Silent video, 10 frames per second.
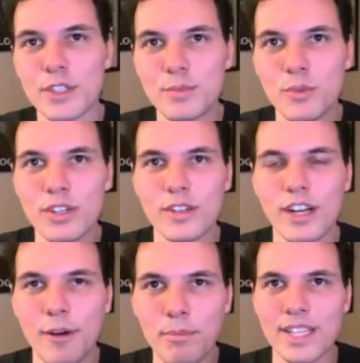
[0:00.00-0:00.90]
much more
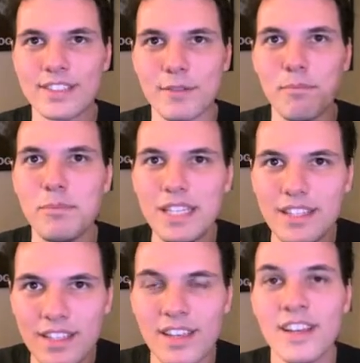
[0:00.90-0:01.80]
complex and
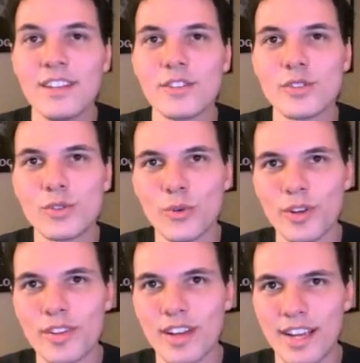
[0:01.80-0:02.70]
meaty. The
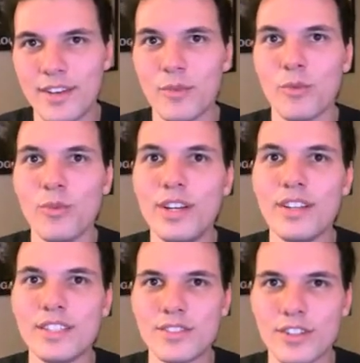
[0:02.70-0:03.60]
storyline
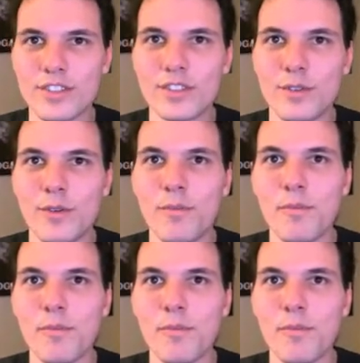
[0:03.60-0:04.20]
really starts to